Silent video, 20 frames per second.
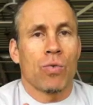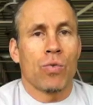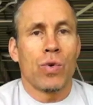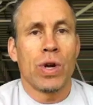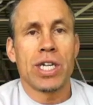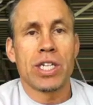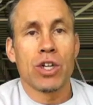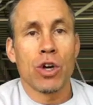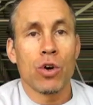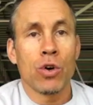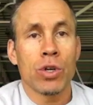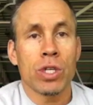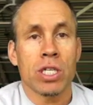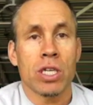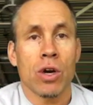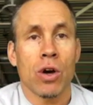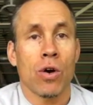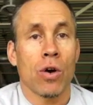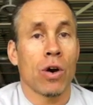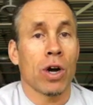
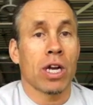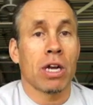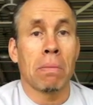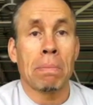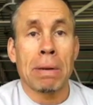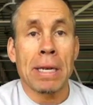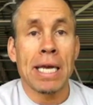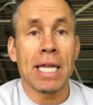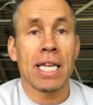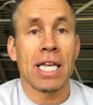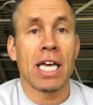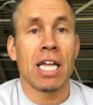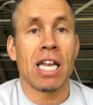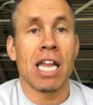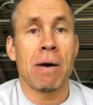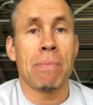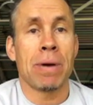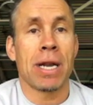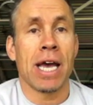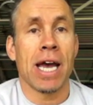reduce or completely
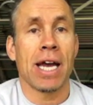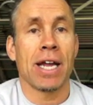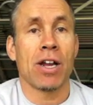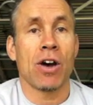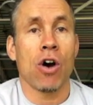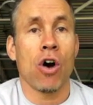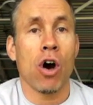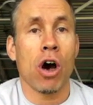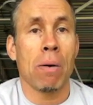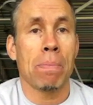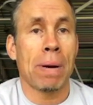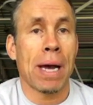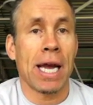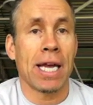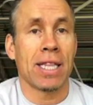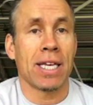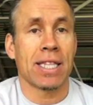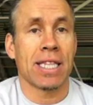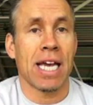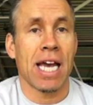eliminate all
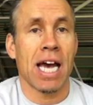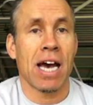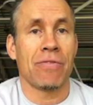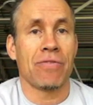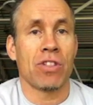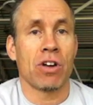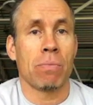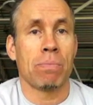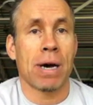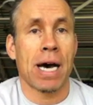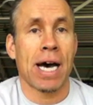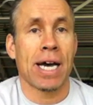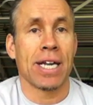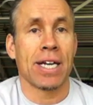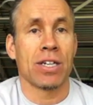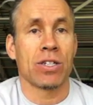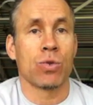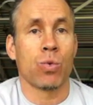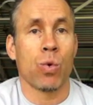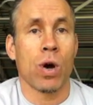pain that they have in their
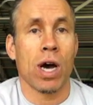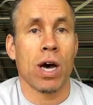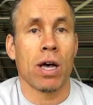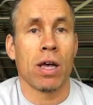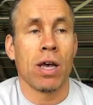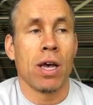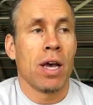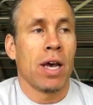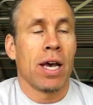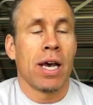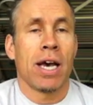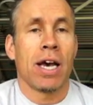body as well.